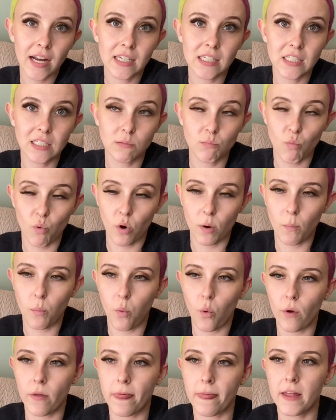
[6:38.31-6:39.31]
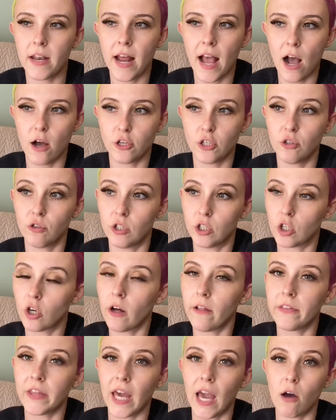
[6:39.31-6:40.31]
is more important than how you look
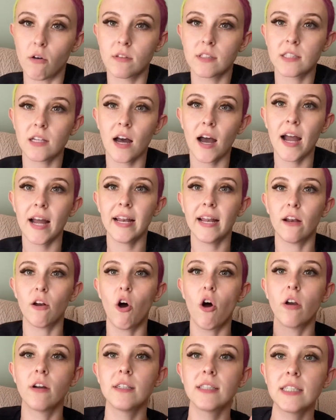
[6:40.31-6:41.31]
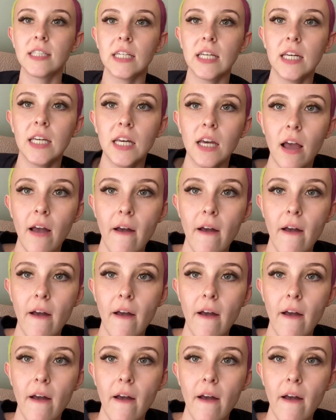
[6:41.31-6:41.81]
on the outside. And honestly,